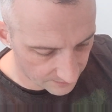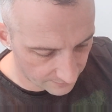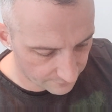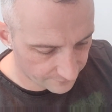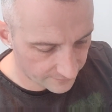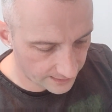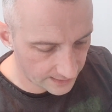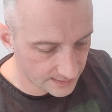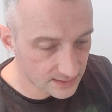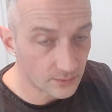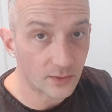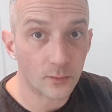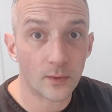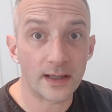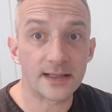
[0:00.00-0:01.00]
my face.
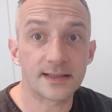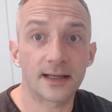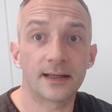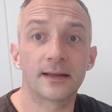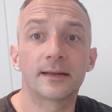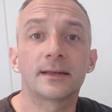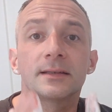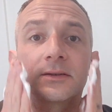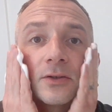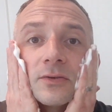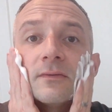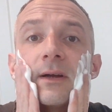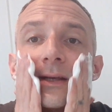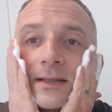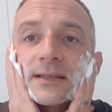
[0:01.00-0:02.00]
Don't want to waste any of this
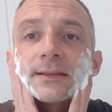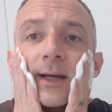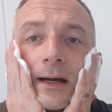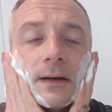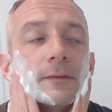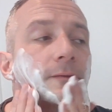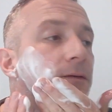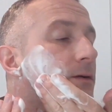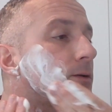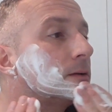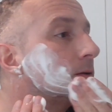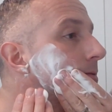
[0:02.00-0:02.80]
great stuff.